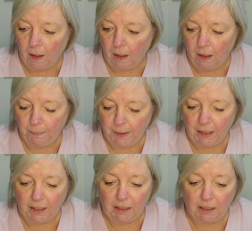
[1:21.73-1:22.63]
on my
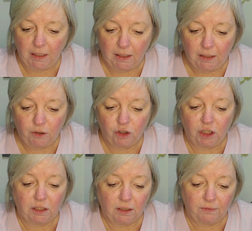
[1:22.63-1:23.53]
handy dandy
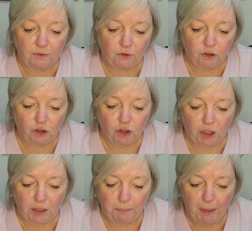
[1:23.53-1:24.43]
sheets of
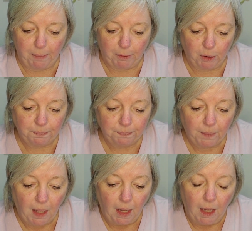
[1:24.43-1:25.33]
sheeting paper.
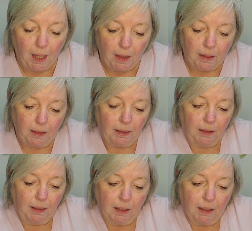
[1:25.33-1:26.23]

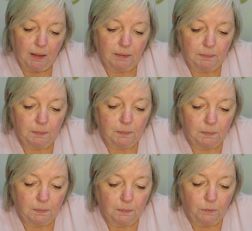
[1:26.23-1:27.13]
The um,
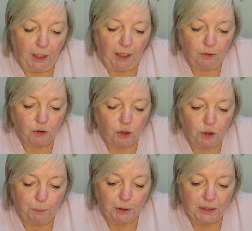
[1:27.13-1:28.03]
Red Heart
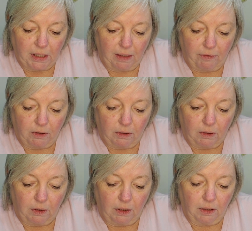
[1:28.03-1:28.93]
Super
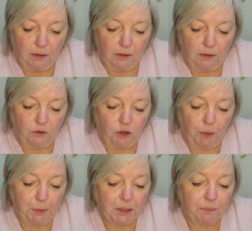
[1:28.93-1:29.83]
Saver, the
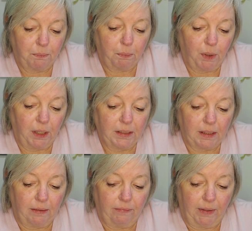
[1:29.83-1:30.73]
cheapest price
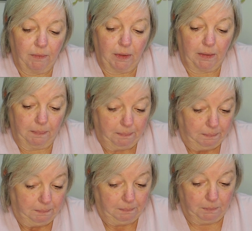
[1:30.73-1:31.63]
I found it,
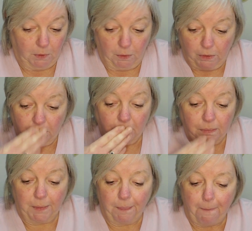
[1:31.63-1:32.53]
oh, excuse me,